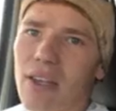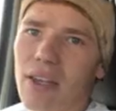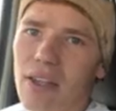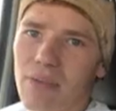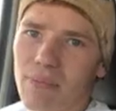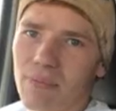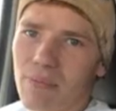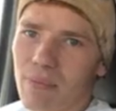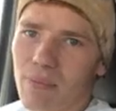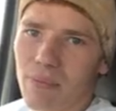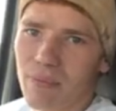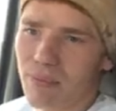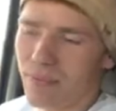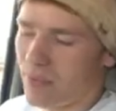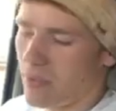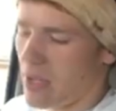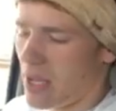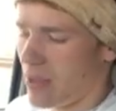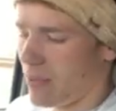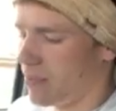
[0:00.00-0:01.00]
it.
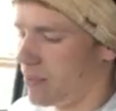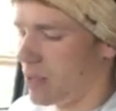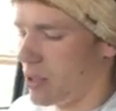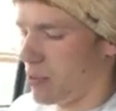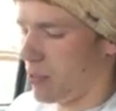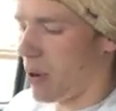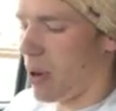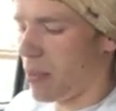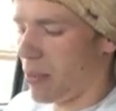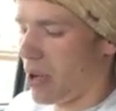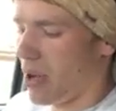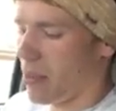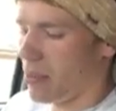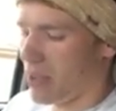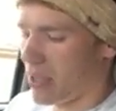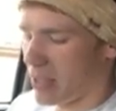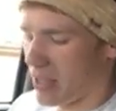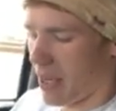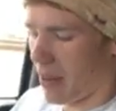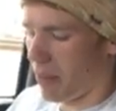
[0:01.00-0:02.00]
It just pumped me up
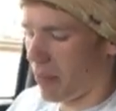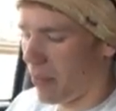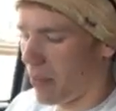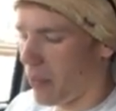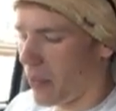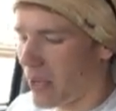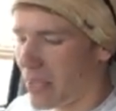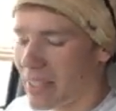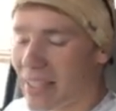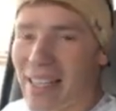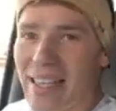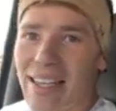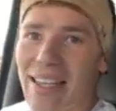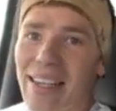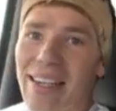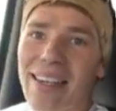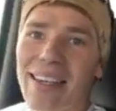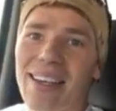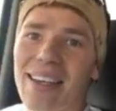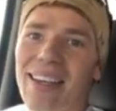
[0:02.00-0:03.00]
big time. But what he
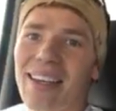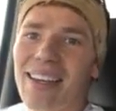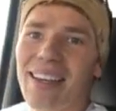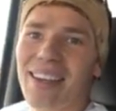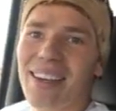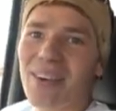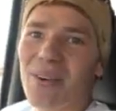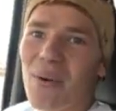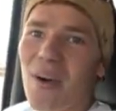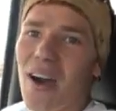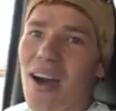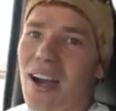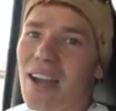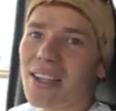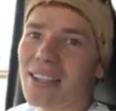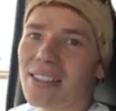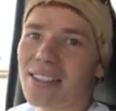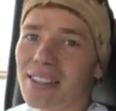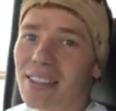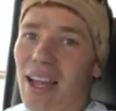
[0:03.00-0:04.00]
did
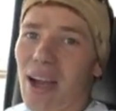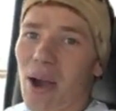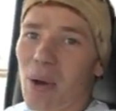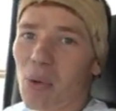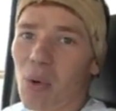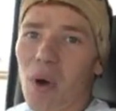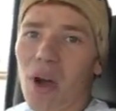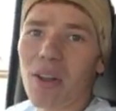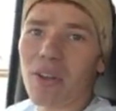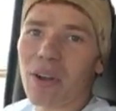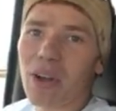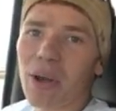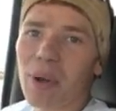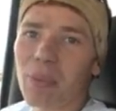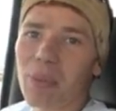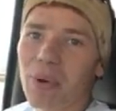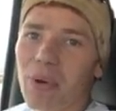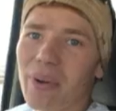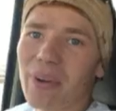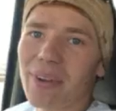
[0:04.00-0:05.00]
was, now I'm a welder
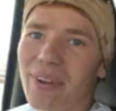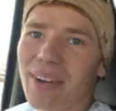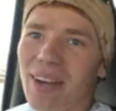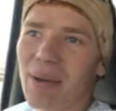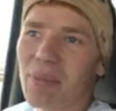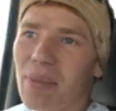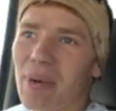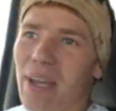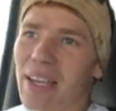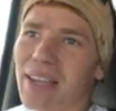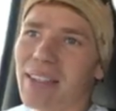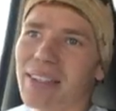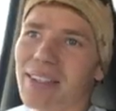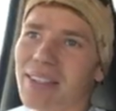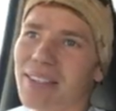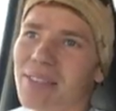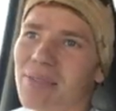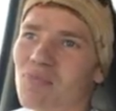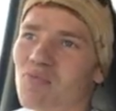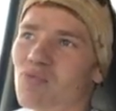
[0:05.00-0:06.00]
helper. I make
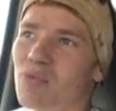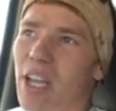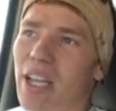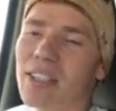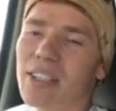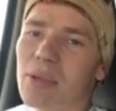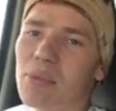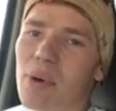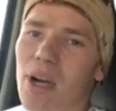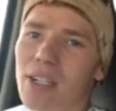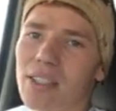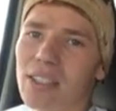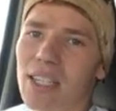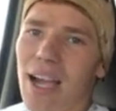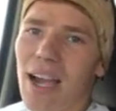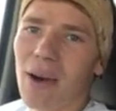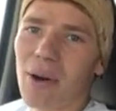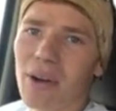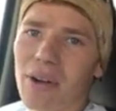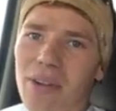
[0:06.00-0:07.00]
19 bucks an
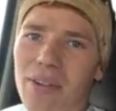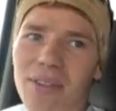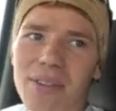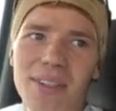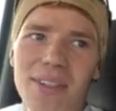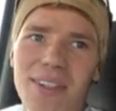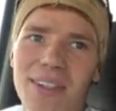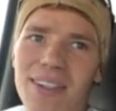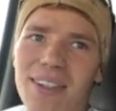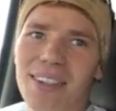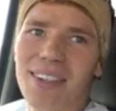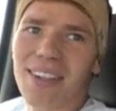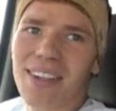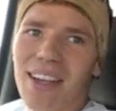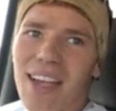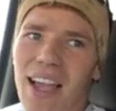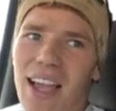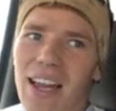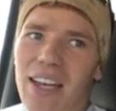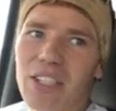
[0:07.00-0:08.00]
hour.
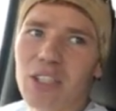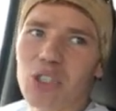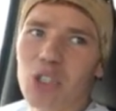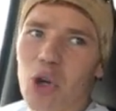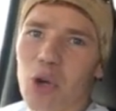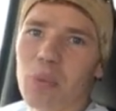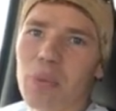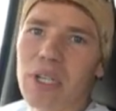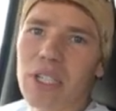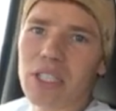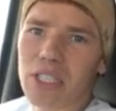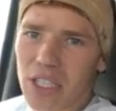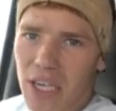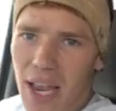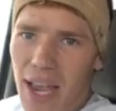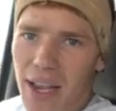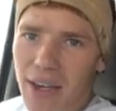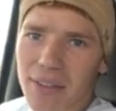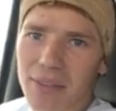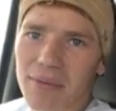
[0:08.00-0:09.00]
And he showed me his
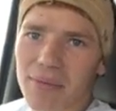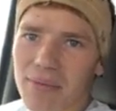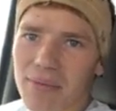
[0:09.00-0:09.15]
check.